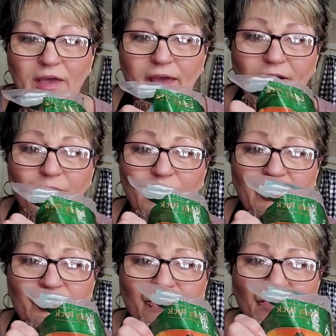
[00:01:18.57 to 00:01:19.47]

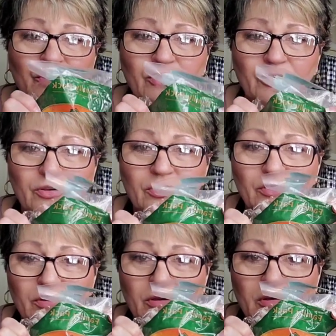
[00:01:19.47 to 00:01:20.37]
Eckrich
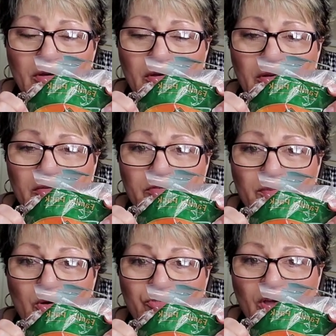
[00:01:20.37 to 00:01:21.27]

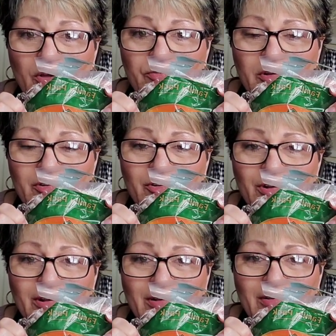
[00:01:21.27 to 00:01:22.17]
smoked sausage
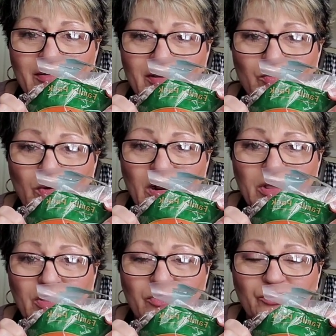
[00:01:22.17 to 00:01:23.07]
is what I
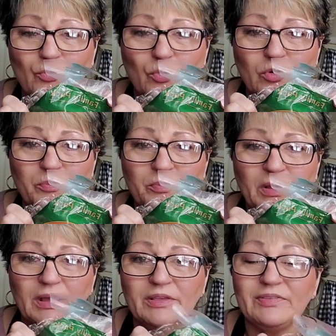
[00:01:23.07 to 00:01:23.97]
use for it,
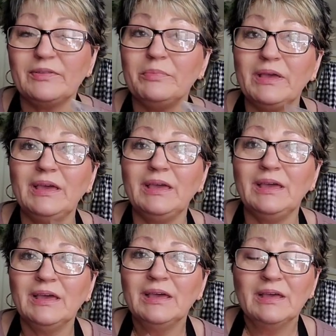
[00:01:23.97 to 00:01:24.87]
because to
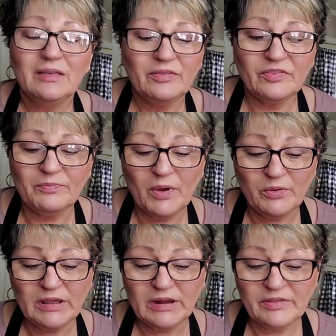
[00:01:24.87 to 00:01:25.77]
me, the
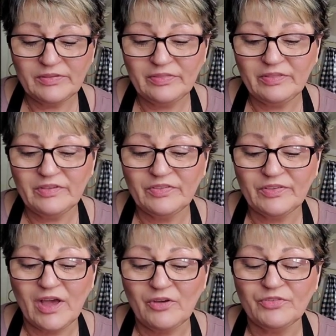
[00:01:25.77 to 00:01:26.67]
smokiness in this
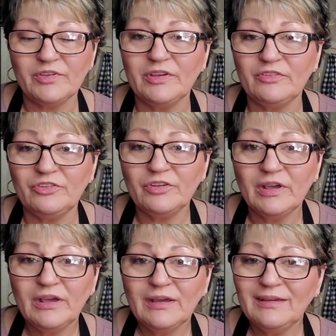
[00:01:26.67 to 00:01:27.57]
sausage
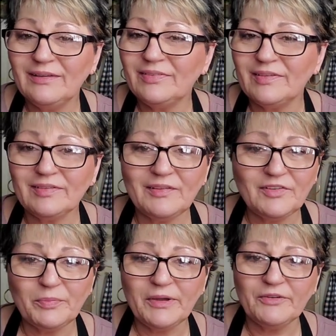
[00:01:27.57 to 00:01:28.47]
gives it
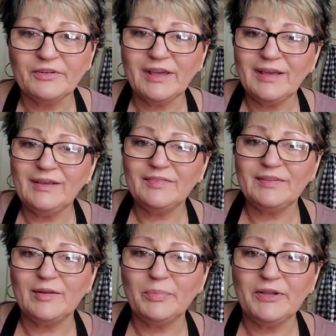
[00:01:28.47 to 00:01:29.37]
such a better
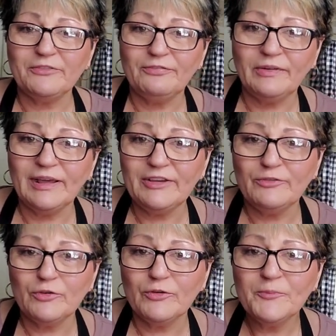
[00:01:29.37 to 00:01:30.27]
taste and a better
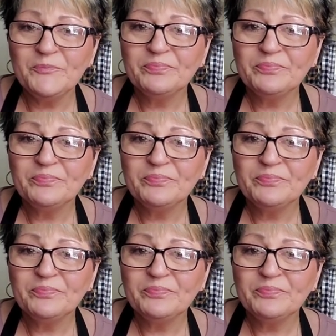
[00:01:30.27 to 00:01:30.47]
flavor.